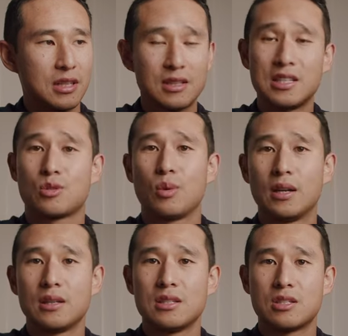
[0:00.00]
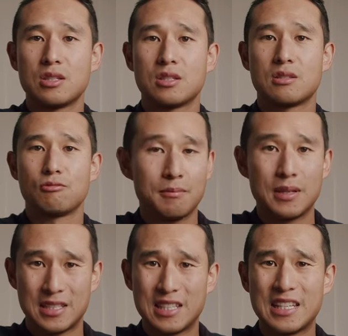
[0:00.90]
and this one has just
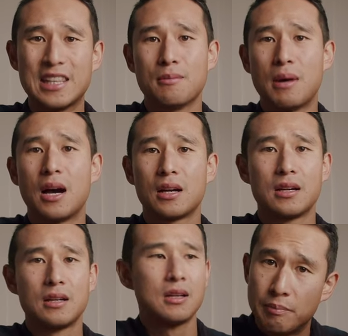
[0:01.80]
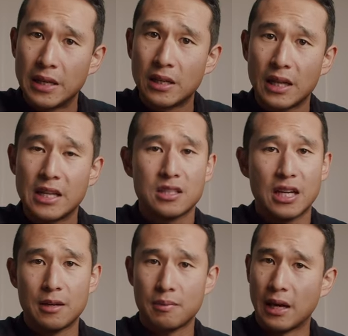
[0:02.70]
but has just hit the mark. Being a
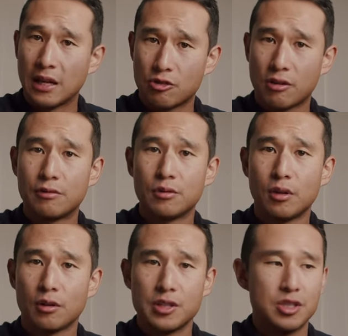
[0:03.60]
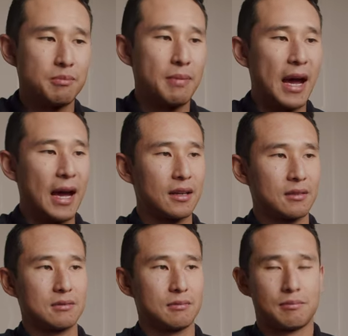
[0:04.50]
landscape and travel-oriented bag,
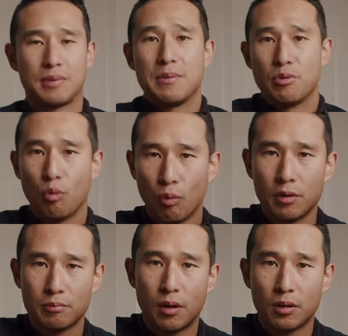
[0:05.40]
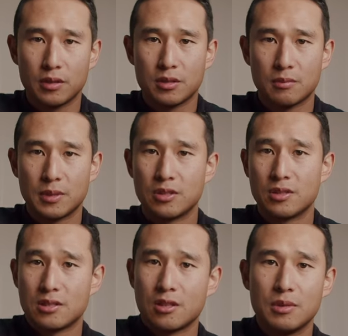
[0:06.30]
people want pockets
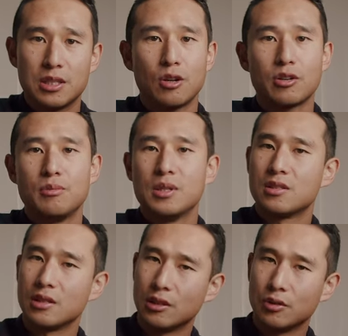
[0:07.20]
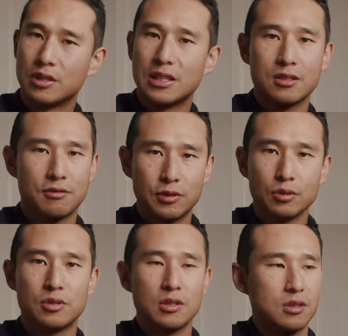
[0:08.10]
because there's so many documents and little things,
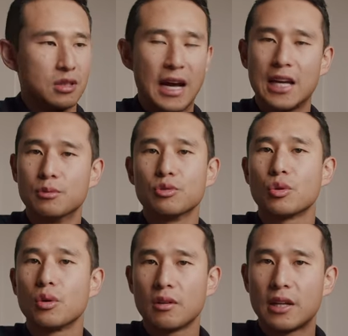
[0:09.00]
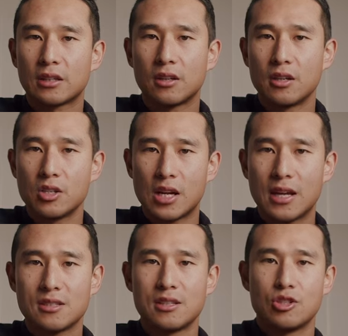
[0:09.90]
filters, cables, all of that kind of
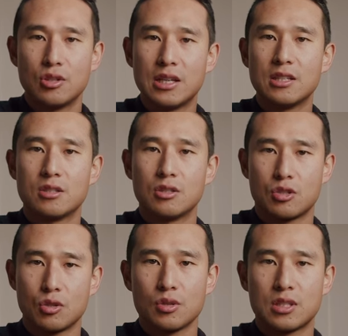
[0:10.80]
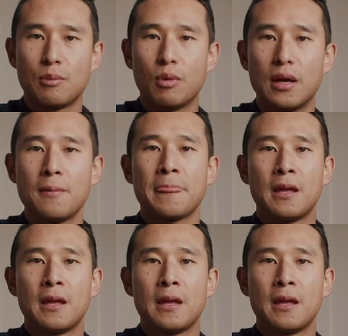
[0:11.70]
jazz that you need to store somewhere,